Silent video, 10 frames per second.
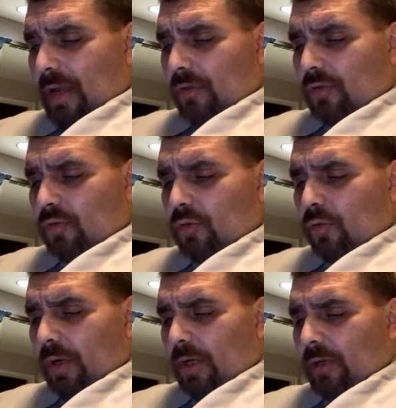too
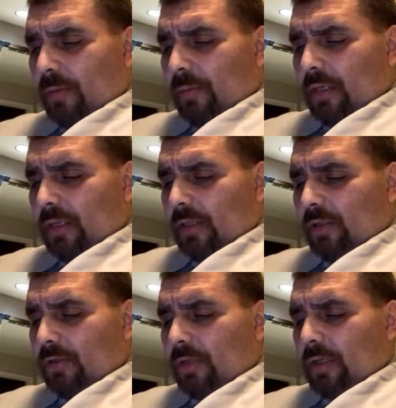quick
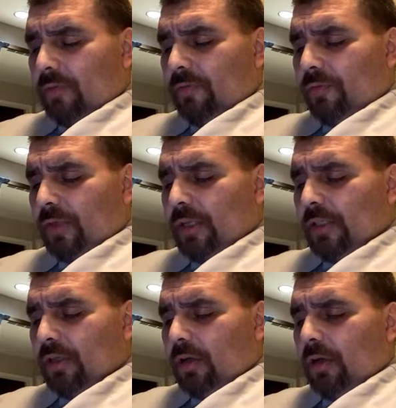because you didn't
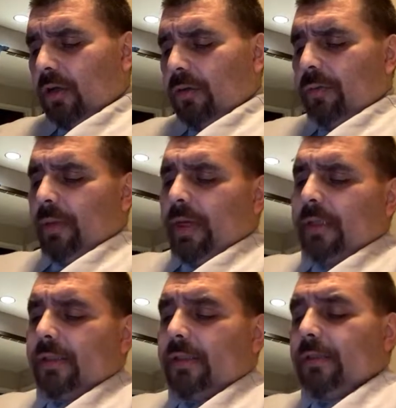finish all the
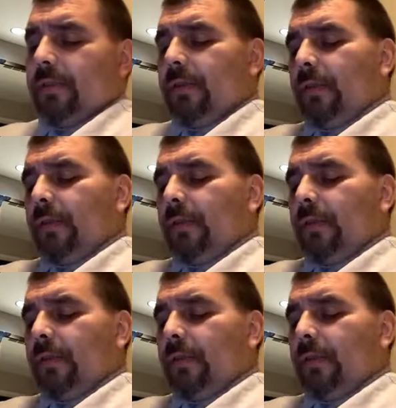meds.